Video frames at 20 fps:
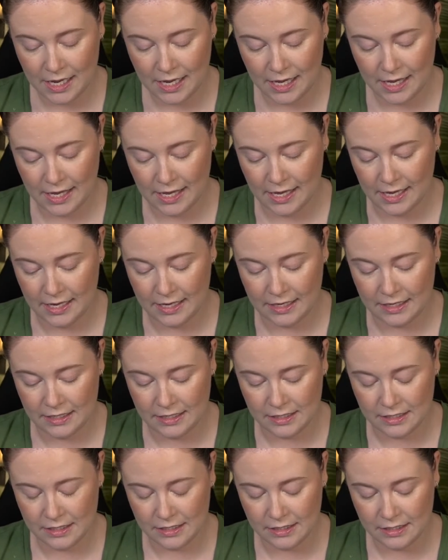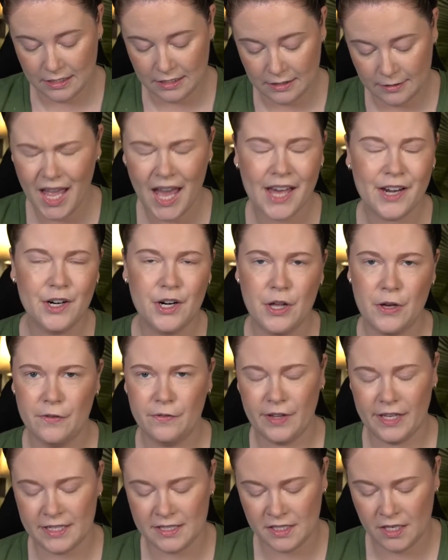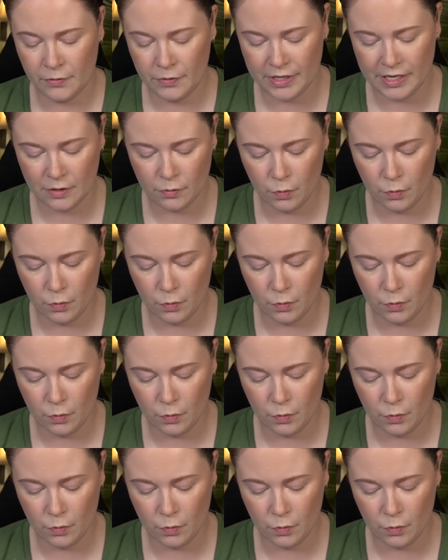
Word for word: And I don't know if like sewing